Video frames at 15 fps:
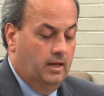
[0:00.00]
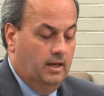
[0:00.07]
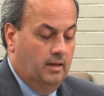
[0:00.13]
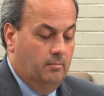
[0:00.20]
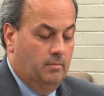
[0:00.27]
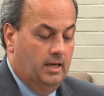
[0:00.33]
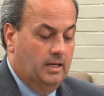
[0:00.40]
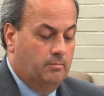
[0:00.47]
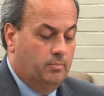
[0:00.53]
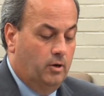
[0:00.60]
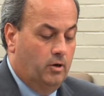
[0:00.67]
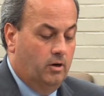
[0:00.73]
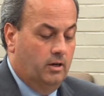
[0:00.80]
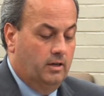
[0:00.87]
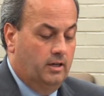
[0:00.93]
and made
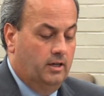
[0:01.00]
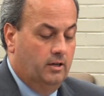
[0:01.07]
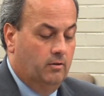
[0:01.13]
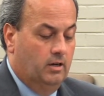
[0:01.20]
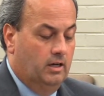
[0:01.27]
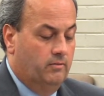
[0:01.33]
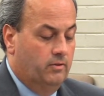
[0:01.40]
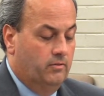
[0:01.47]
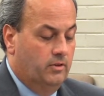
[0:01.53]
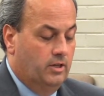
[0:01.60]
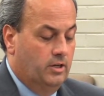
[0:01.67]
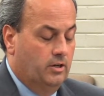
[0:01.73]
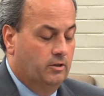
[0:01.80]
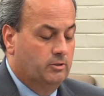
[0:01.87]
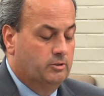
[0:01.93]
part hereof of the
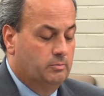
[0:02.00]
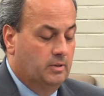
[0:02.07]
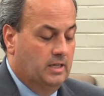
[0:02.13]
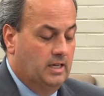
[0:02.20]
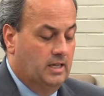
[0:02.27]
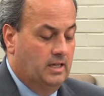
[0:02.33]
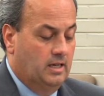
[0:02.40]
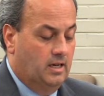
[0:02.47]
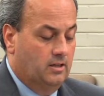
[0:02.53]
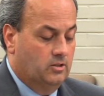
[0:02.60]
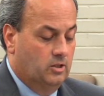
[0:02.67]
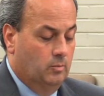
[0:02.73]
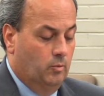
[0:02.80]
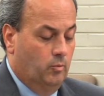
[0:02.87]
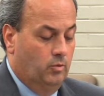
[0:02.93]
years beginning
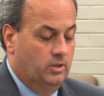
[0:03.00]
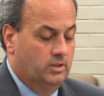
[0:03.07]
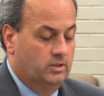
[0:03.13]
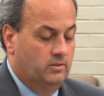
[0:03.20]
October 1,